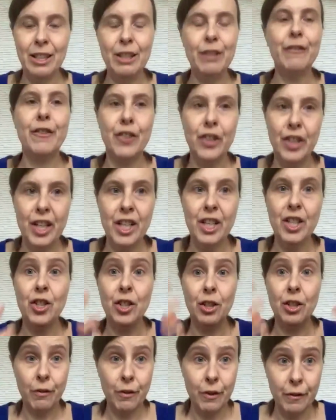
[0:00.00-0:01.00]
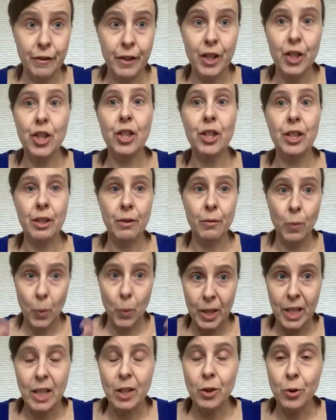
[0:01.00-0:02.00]
kind of creation of a vision and
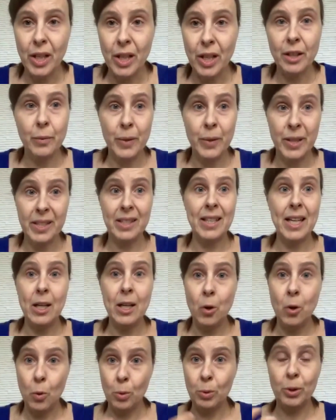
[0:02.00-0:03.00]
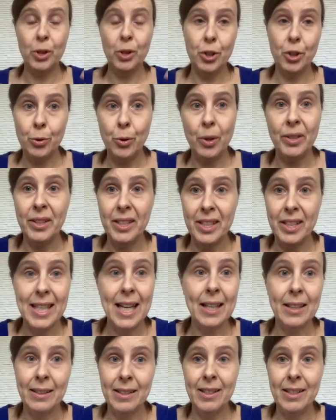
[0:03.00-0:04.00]
working together with stakeholders to
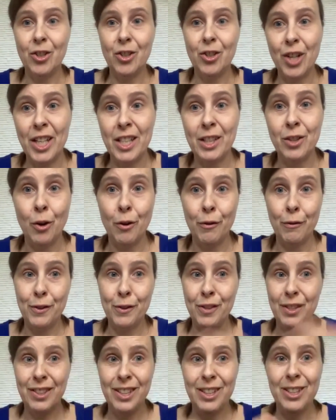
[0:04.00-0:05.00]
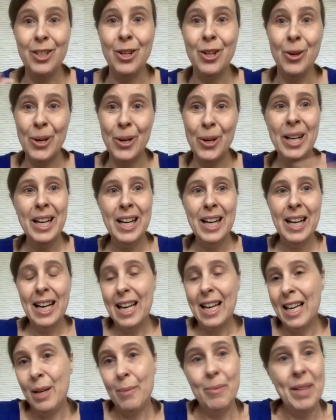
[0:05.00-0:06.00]
understand these trade-offs, you know.
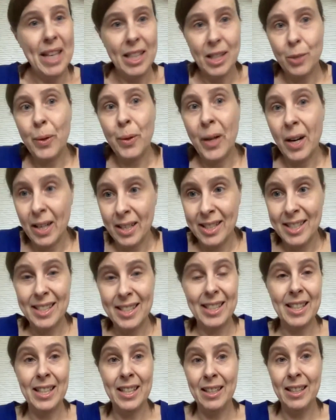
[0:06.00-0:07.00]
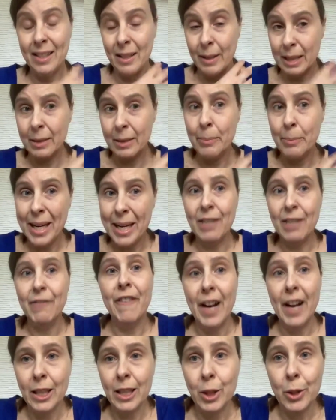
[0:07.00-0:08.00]
That's where I see the
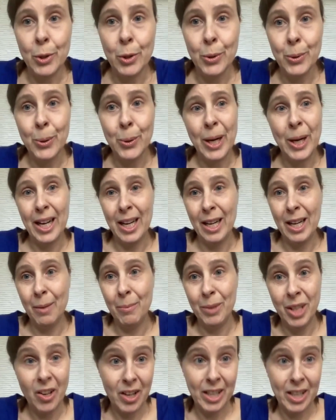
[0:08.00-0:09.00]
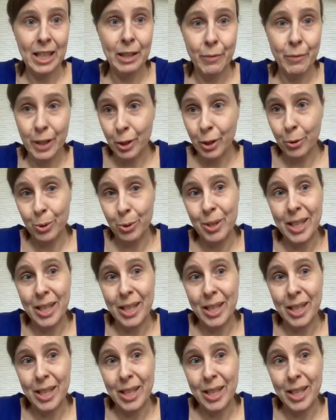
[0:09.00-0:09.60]
main value lying with